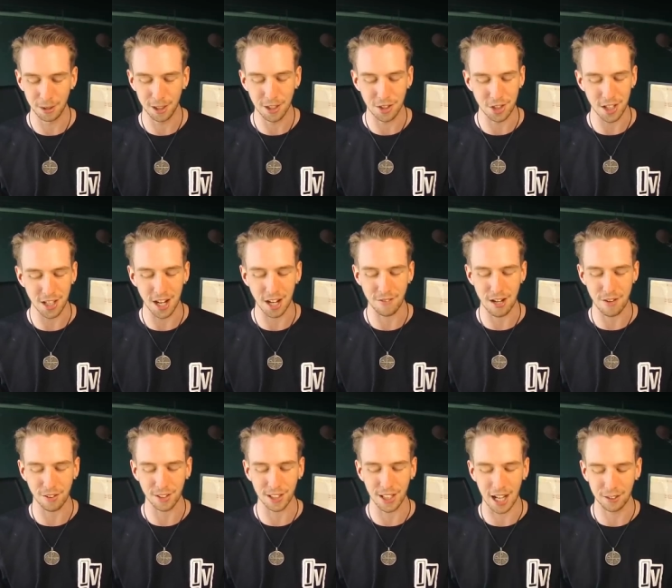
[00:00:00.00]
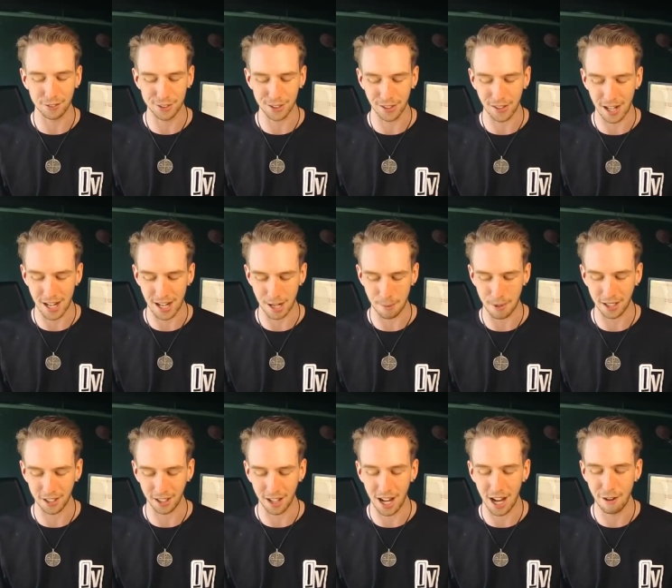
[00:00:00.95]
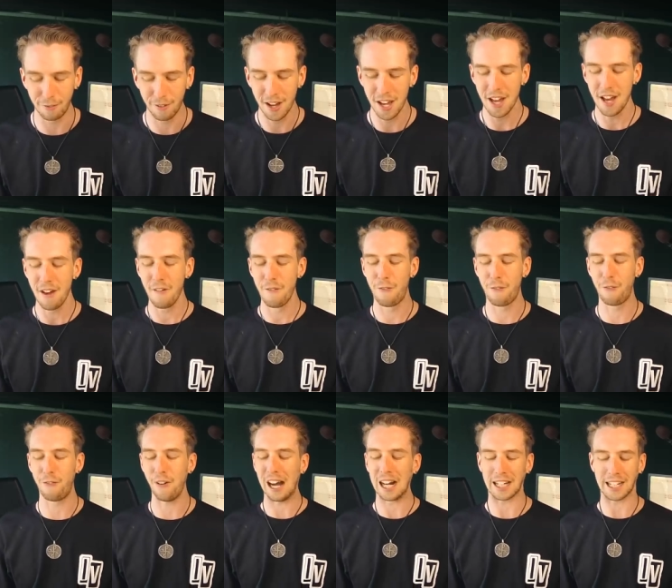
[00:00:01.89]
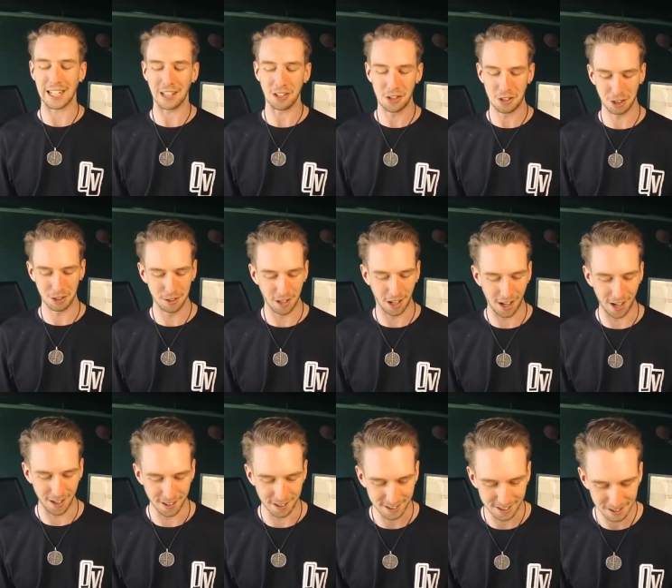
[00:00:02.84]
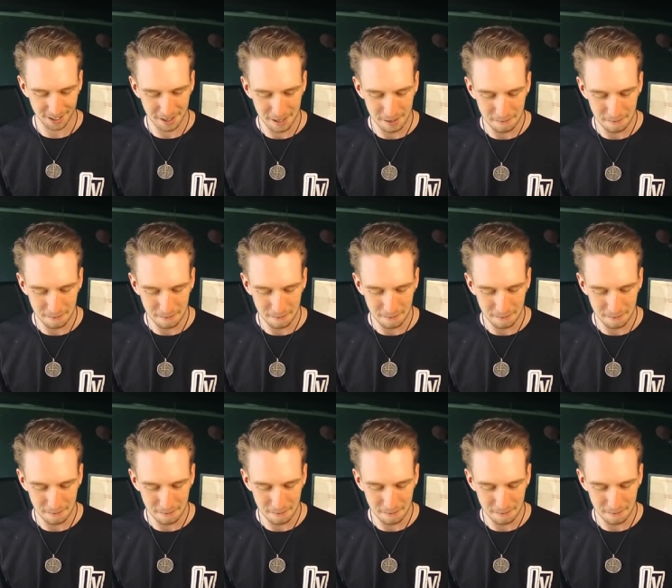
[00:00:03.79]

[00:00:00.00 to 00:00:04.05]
Legit, I've never laughed so hard in my life. Fucking two hoes.